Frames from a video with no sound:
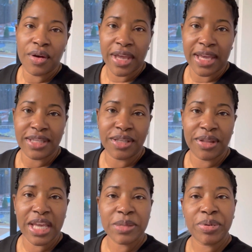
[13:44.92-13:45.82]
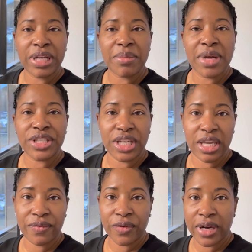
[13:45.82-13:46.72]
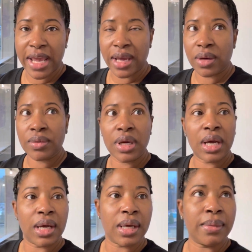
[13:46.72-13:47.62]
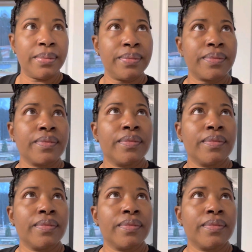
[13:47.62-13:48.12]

Okay, so that's pretty much it for now. Um,